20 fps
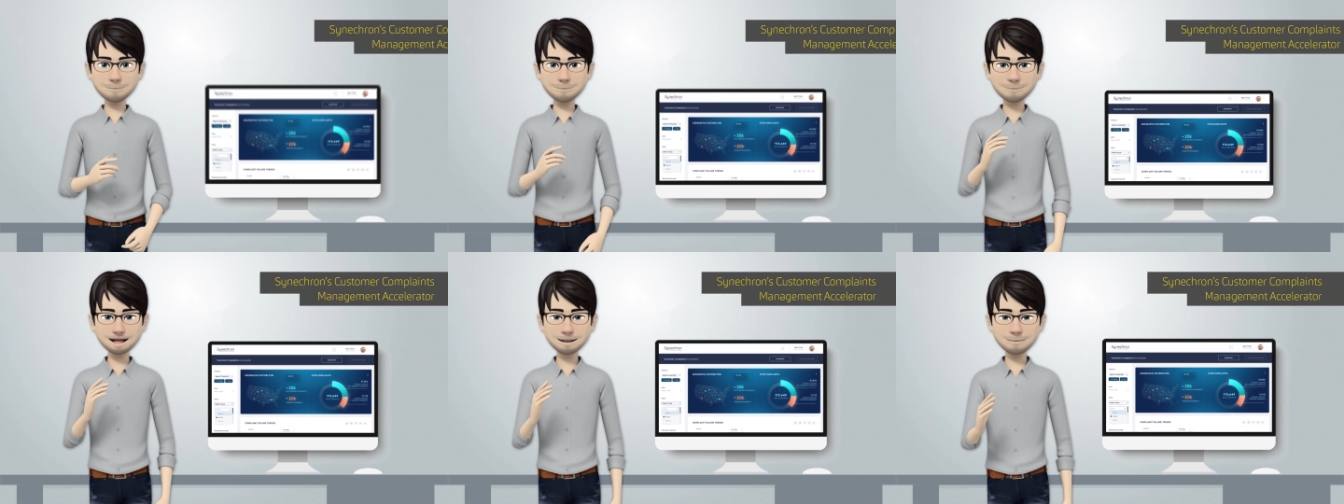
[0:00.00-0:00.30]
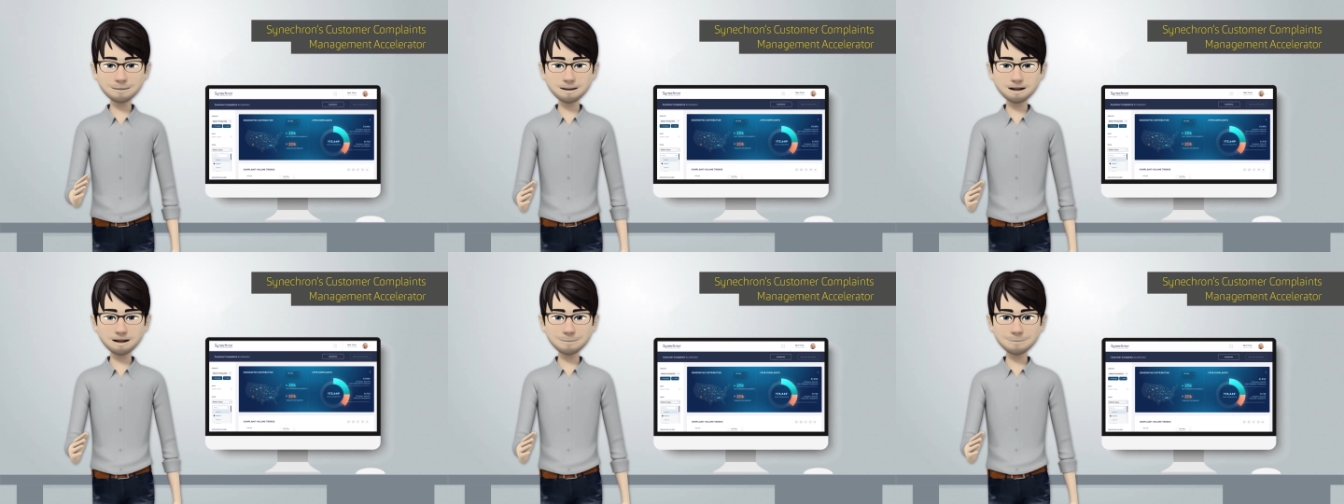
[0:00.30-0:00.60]

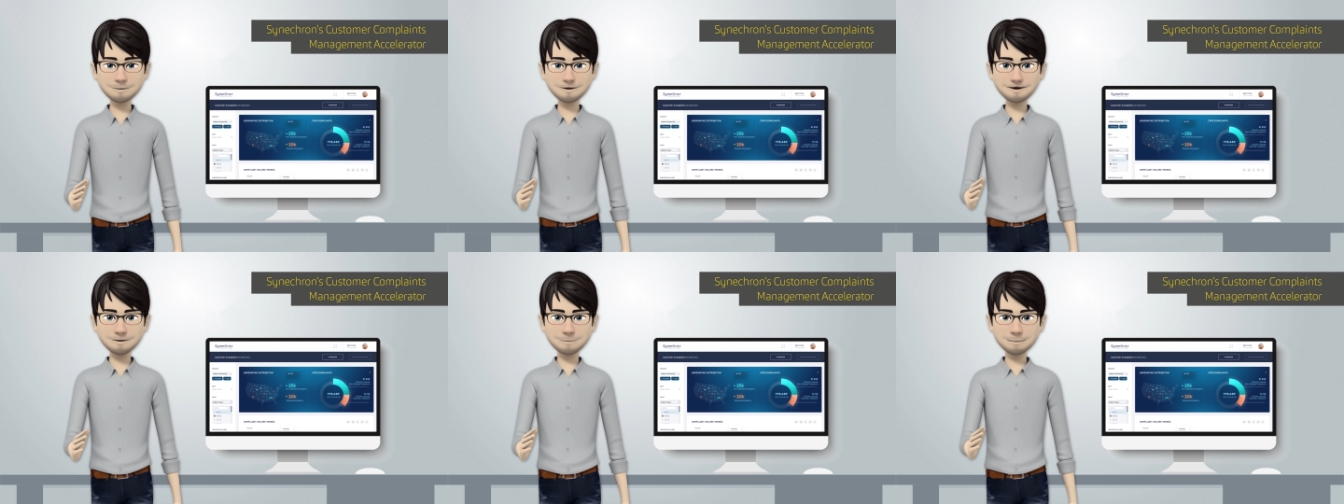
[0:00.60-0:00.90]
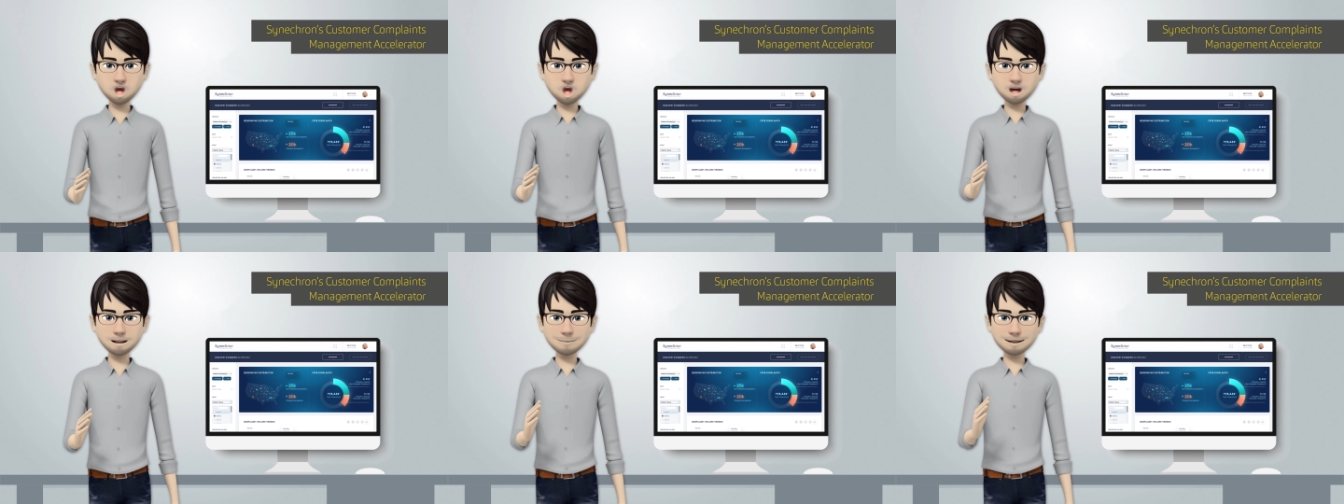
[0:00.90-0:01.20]
Synechron's
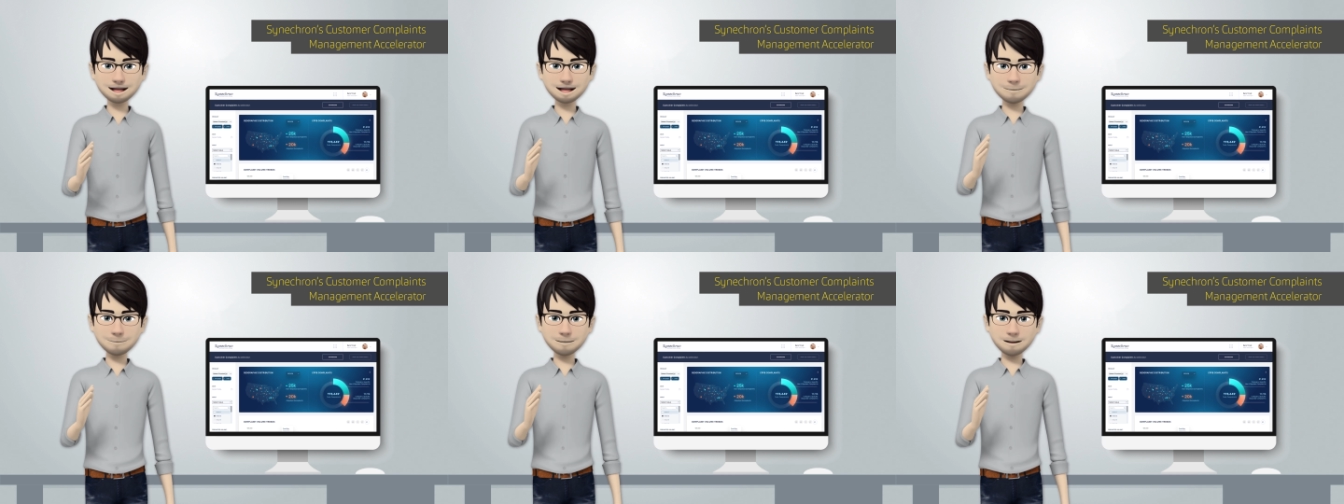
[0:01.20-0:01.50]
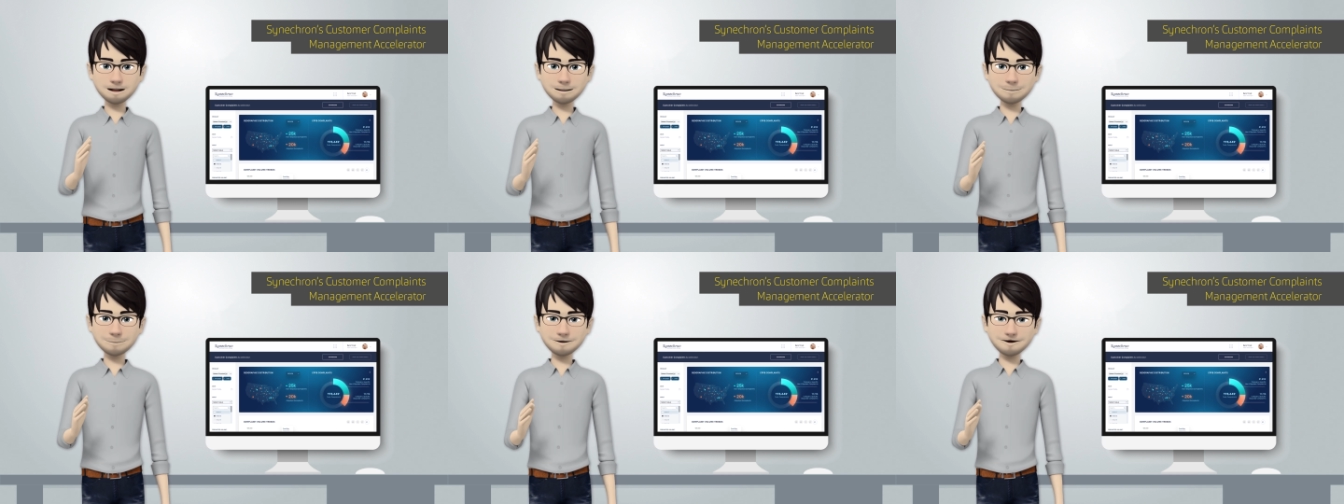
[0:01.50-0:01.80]
Customer
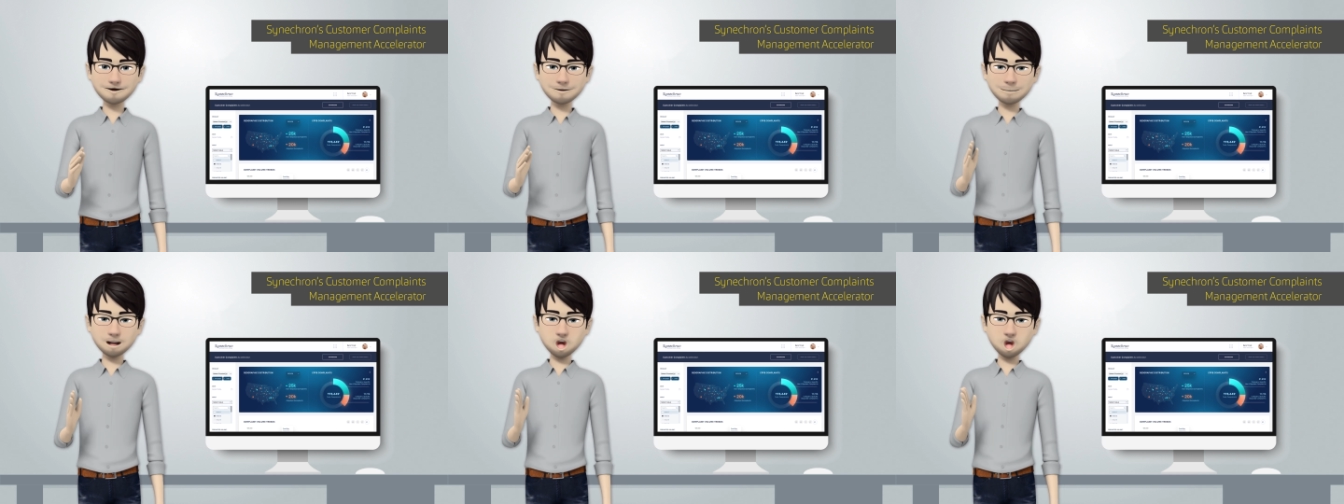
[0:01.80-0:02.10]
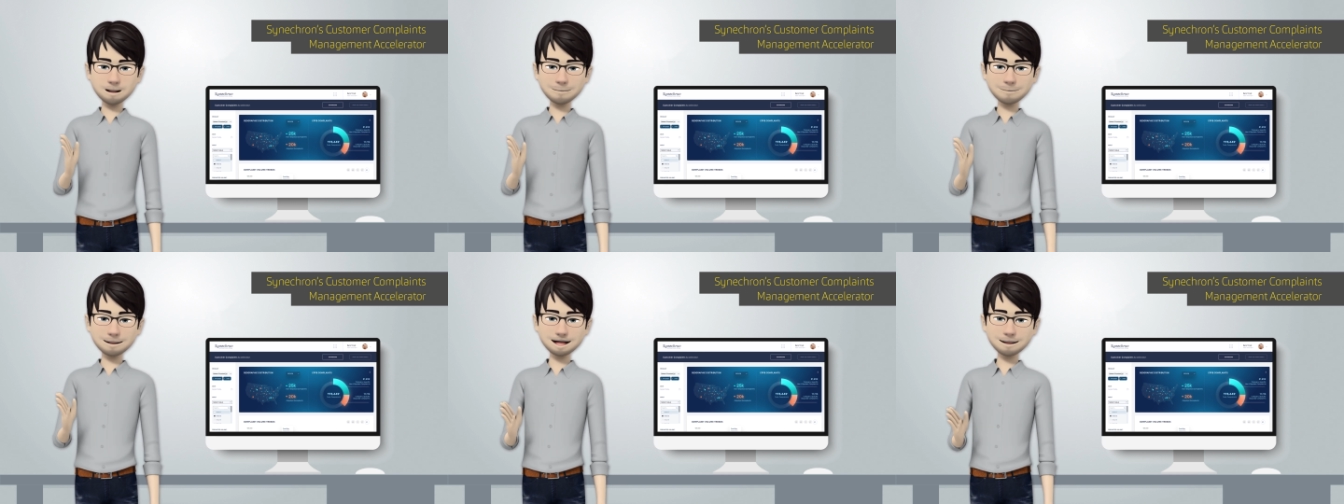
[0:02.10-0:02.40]
Complaints
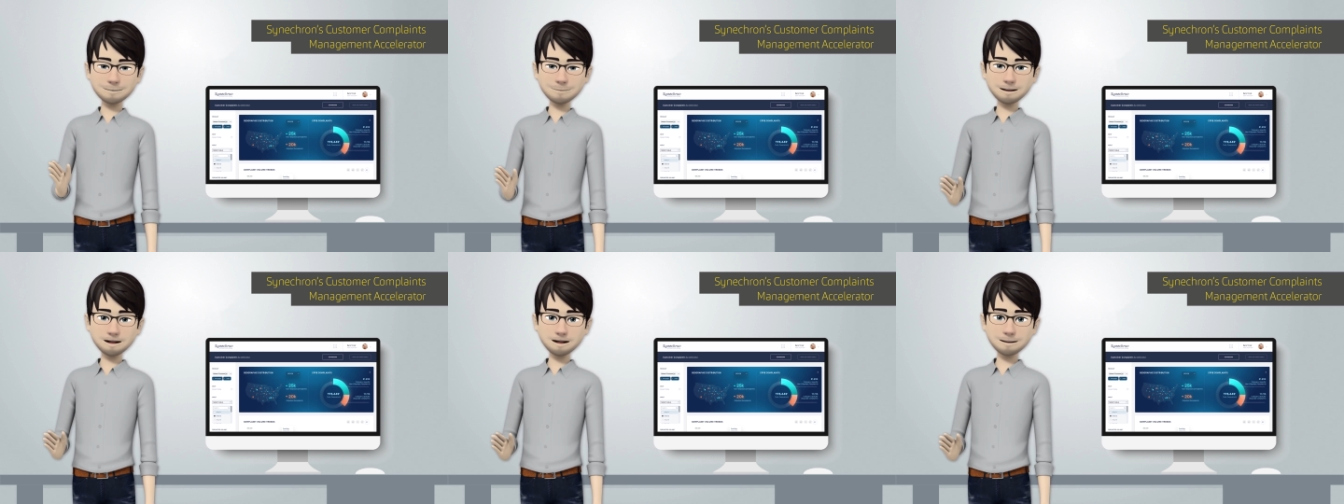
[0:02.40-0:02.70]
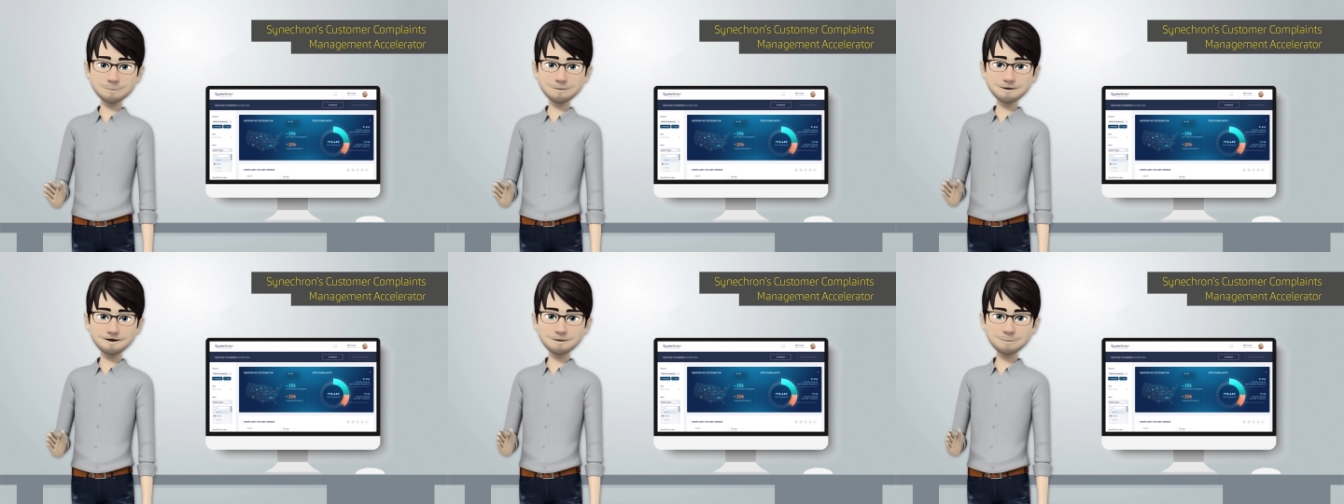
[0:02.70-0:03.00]
Management
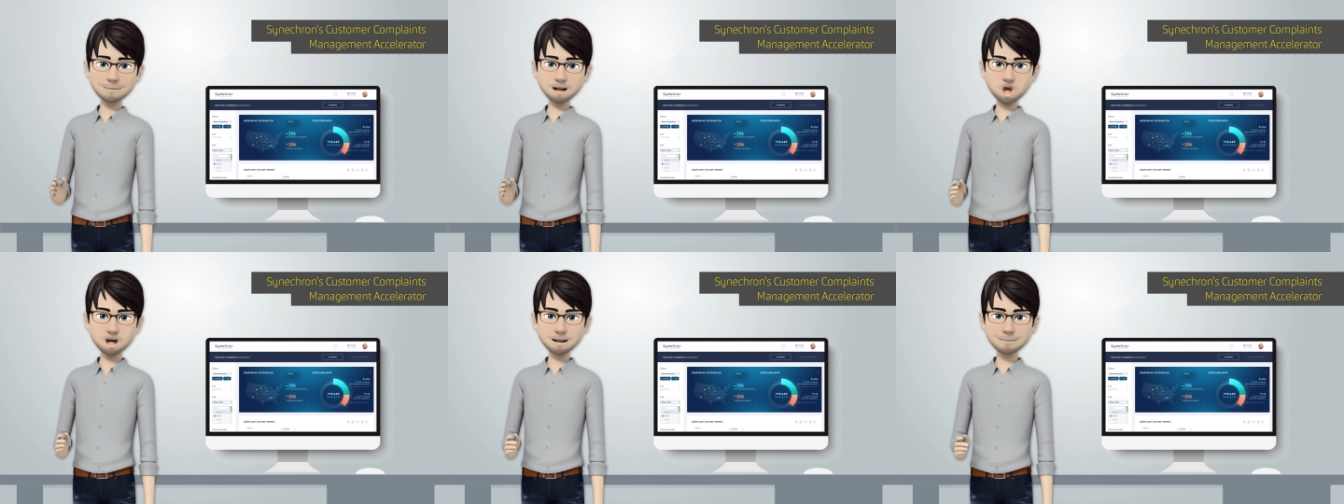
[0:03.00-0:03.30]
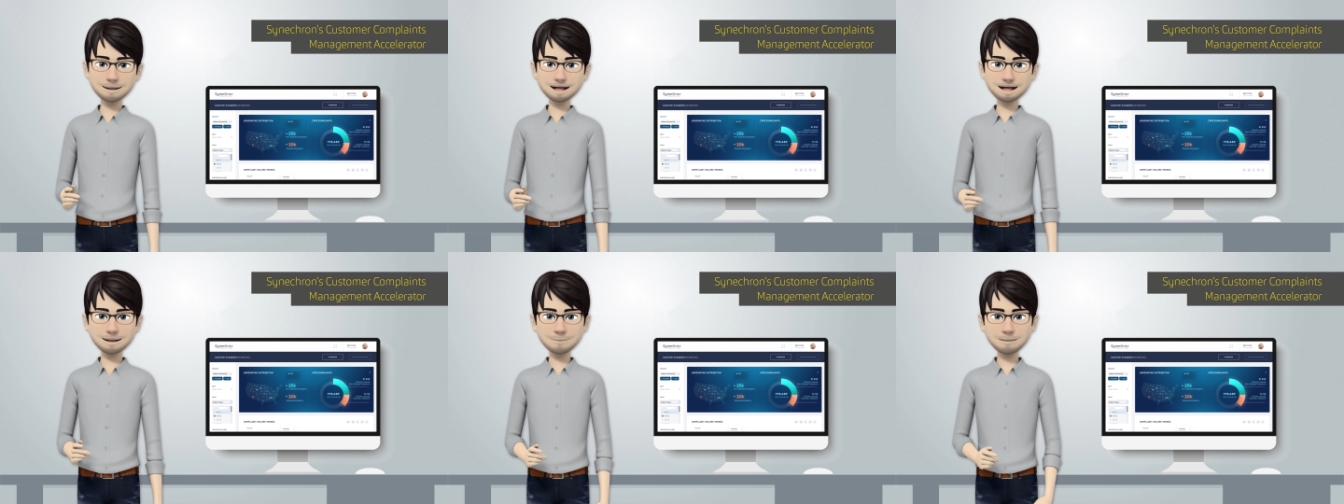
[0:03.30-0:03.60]
Accelerator
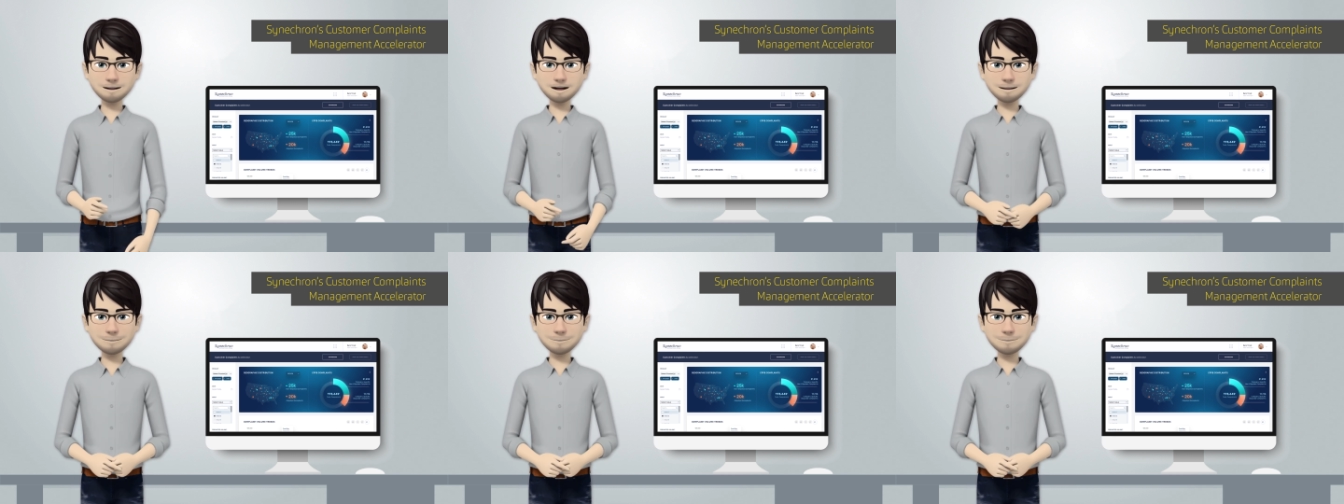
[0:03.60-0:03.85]
applies